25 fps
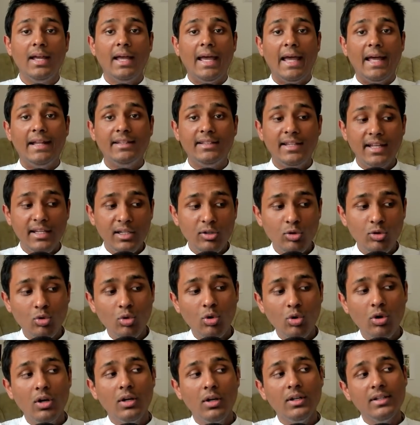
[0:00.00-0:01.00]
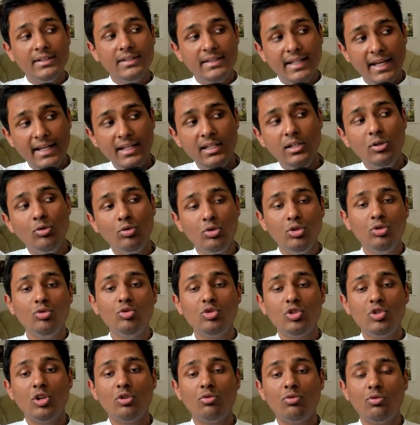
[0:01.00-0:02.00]
and then you go, then you
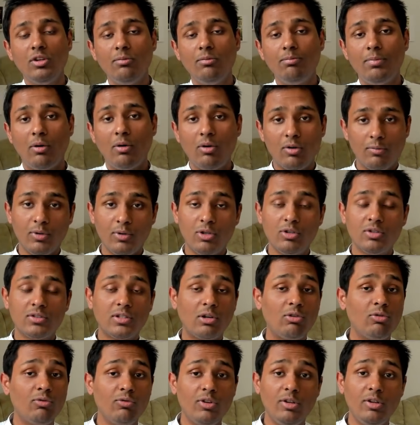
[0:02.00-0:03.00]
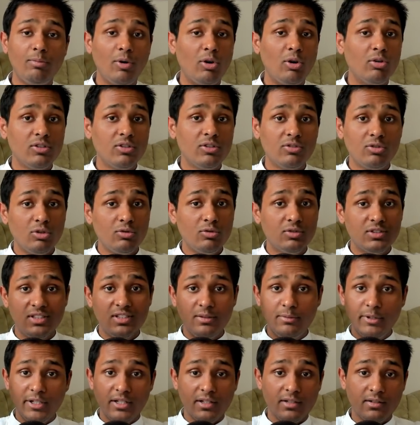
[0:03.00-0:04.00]
use your willpower, because our willpower is always limited.